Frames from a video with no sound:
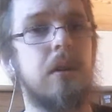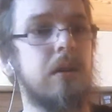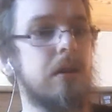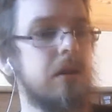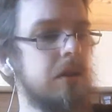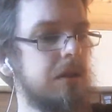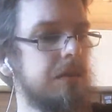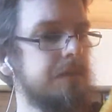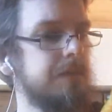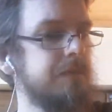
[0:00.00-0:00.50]

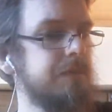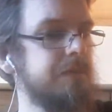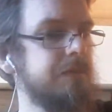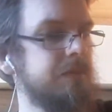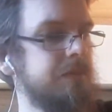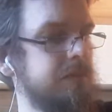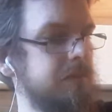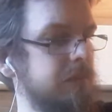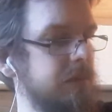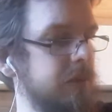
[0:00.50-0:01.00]
Um,
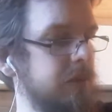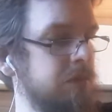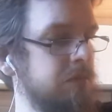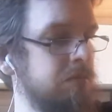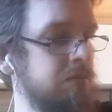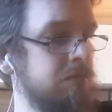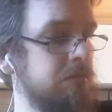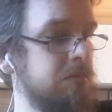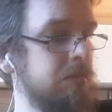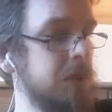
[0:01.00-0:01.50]

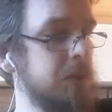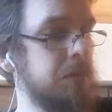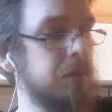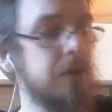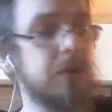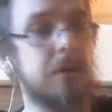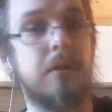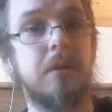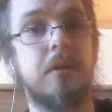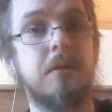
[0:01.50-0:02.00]
mm, they're
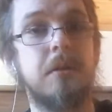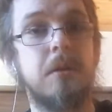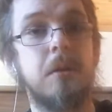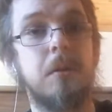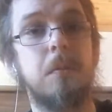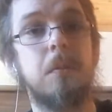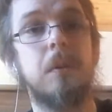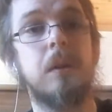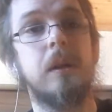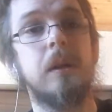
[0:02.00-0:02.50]
pretty good,
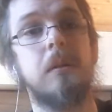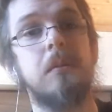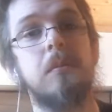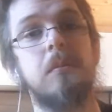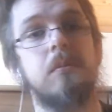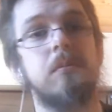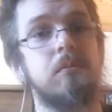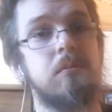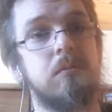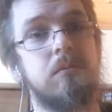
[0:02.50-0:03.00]
Coldplay,
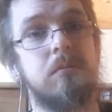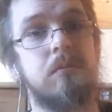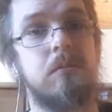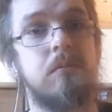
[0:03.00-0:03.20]
and